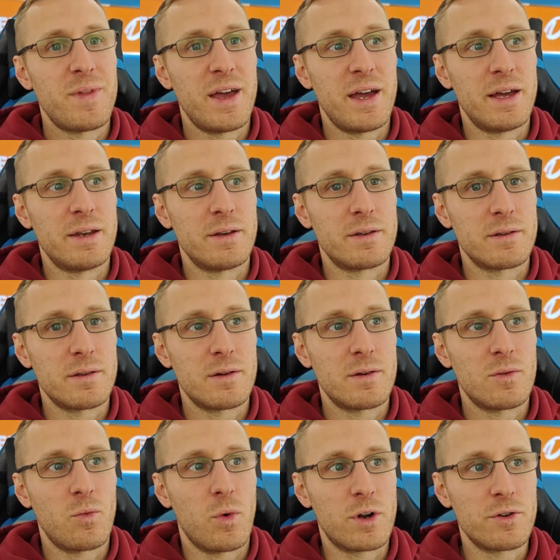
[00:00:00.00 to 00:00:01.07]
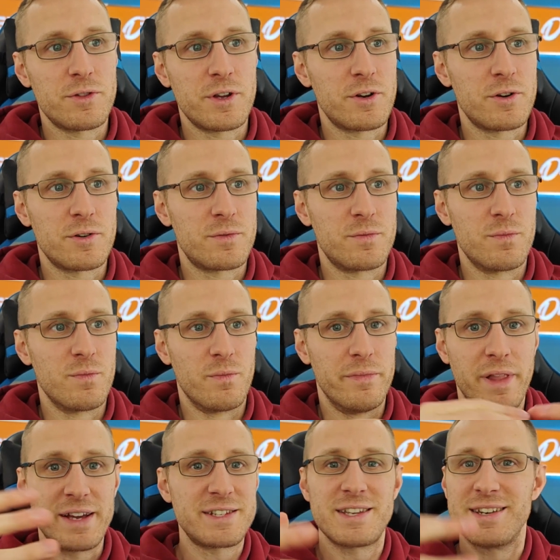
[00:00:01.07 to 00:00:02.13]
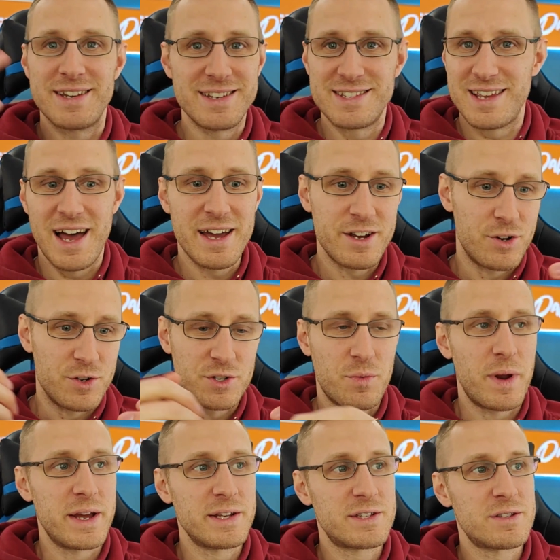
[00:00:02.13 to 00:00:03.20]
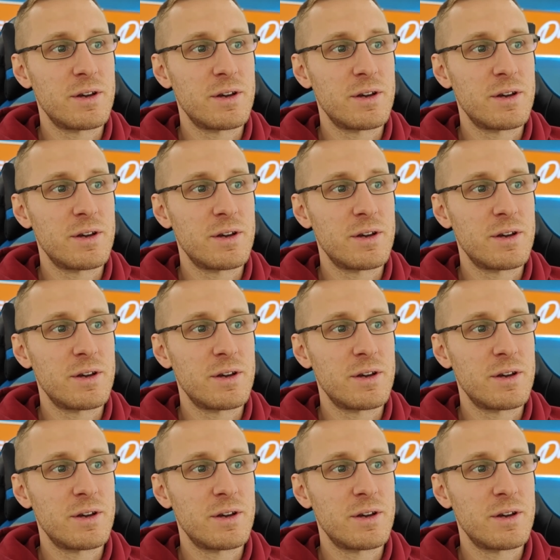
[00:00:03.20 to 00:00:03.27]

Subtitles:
And what are their likes and desires, right?